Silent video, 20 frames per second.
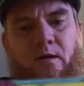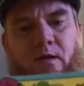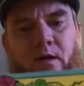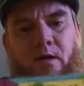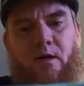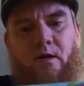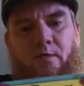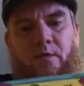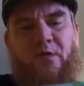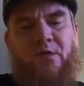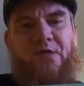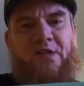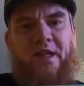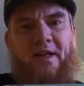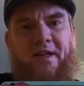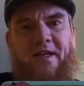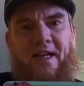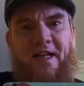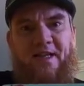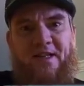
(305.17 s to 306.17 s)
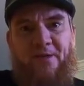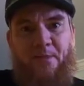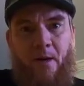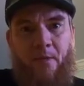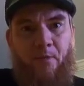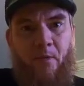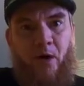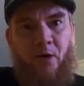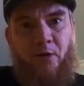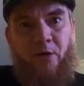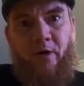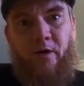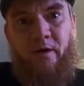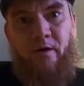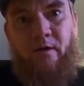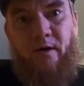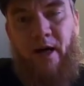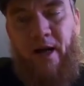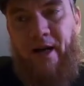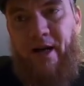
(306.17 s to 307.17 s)
It's dedicated to my mother.
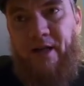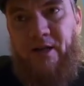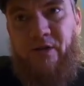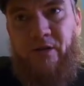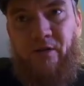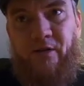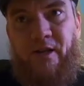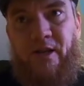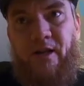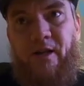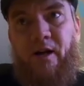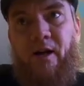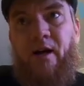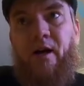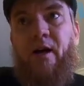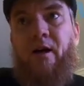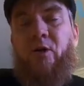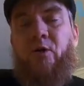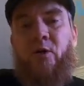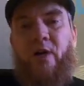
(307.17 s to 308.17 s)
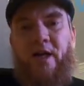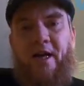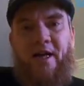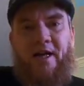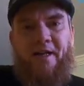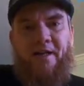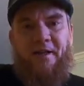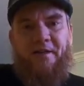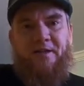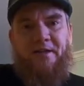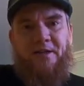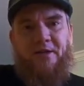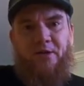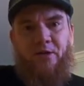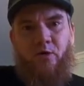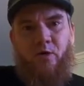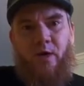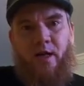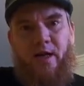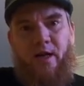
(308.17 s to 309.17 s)
I actually created it to
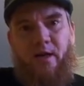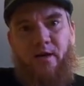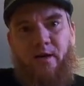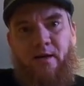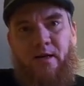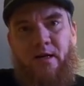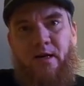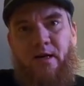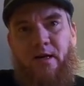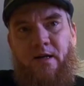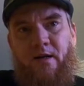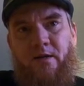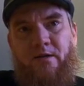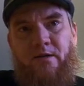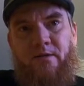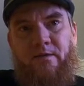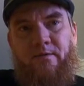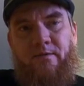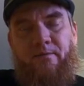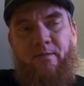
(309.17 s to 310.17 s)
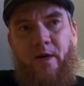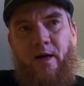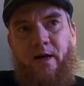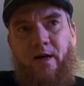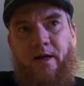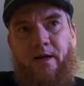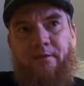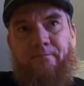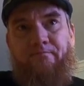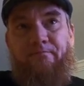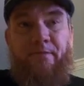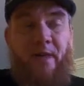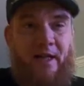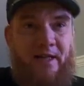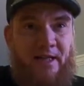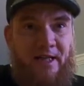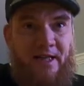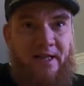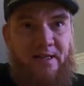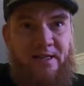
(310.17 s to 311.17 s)
do
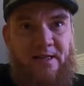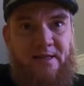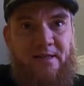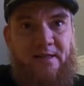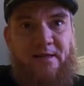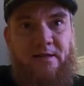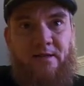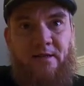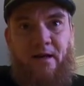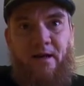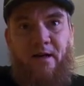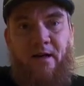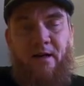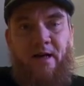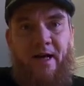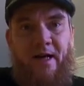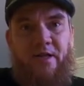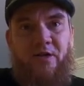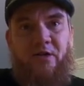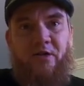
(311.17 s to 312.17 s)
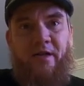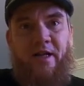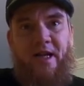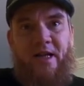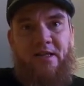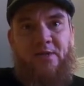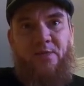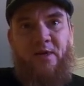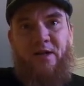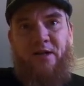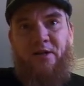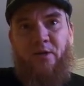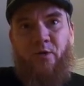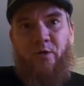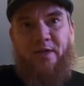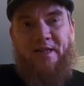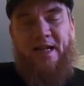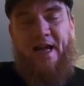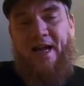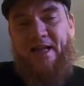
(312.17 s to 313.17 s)
my niece actually asked me to
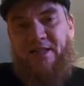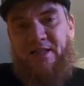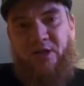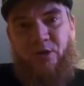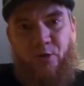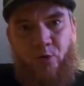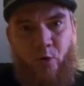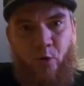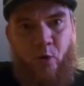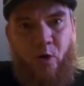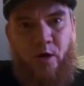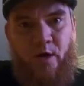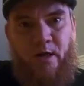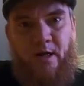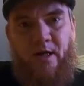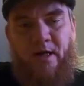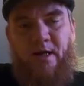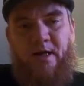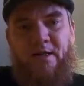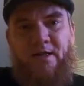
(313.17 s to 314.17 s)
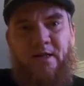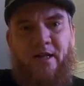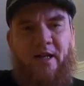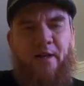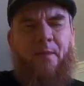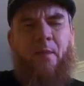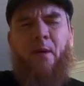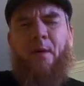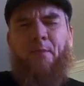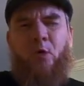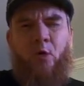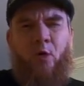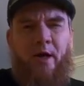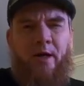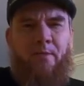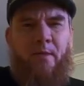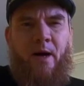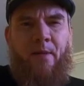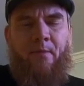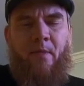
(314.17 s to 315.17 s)
do a tattoo to
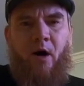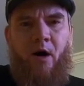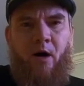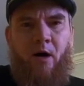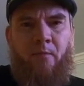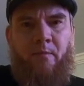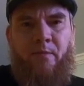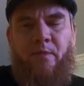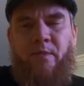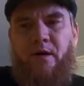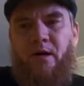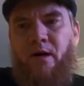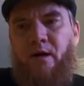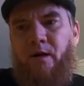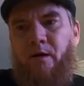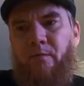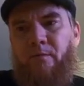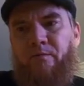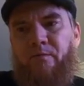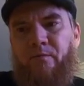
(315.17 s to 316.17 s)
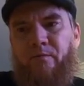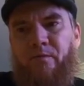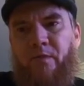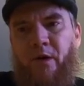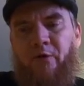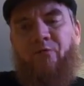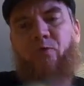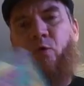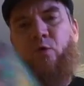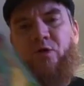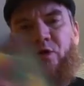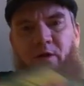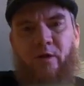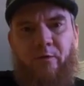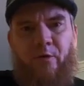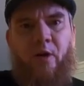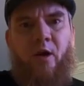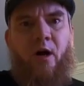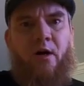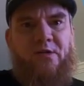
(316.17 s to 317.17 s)
commemorate my mom.
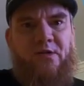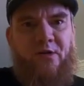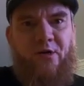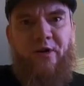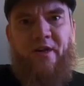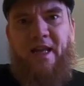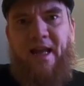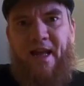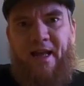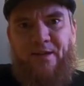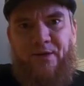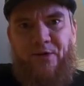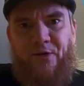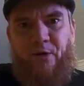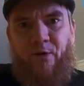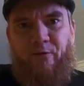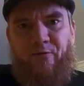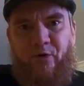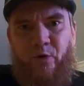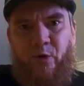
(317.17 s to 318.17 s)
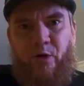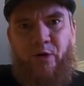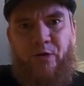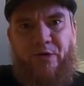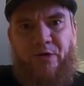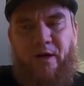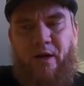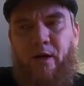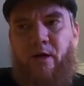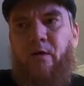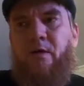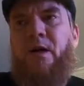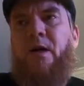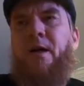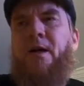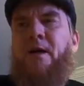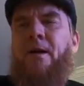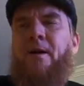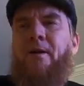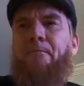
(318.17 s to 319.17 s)
Unfortunately, we lost her to cancer a few years ago,
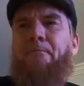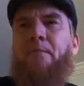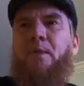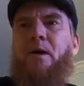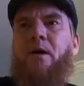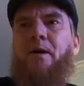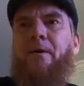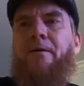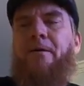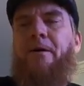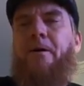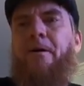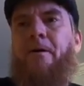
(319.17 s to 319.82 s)
but